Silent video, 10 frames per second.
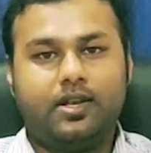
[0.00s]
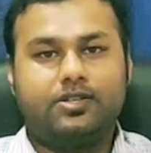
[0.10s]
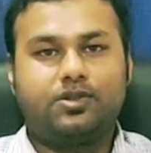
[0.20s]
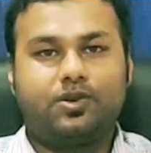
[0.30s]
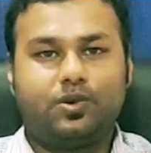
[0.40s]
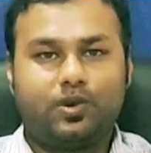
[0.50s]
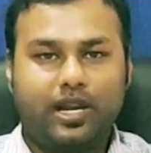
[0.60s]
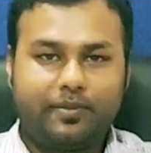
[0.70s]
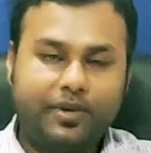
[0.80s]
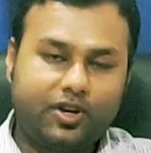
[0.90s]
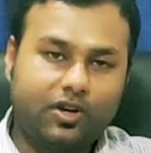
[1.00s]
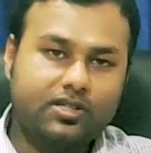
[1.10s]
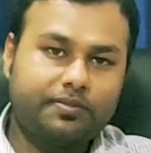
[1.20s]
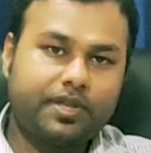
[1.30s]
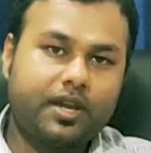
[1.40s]
So let me talk
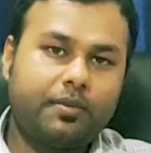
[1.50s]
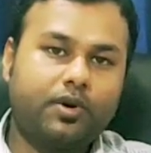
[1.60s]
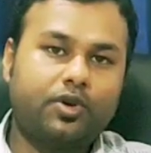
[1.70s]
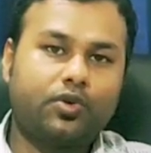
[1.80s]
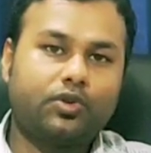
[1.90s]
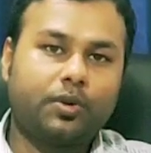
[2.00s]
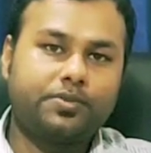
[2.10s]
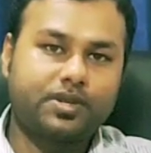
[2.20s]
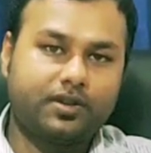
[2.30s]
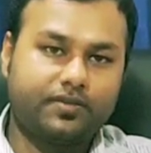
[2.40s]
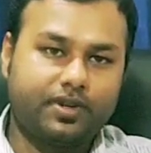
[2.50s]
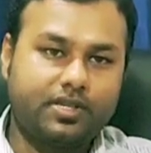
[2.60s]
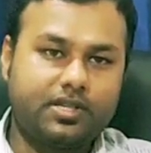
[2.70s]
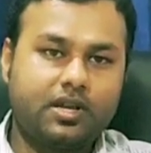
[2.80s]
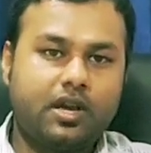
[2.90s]
something about growth option
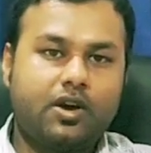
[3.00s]
first.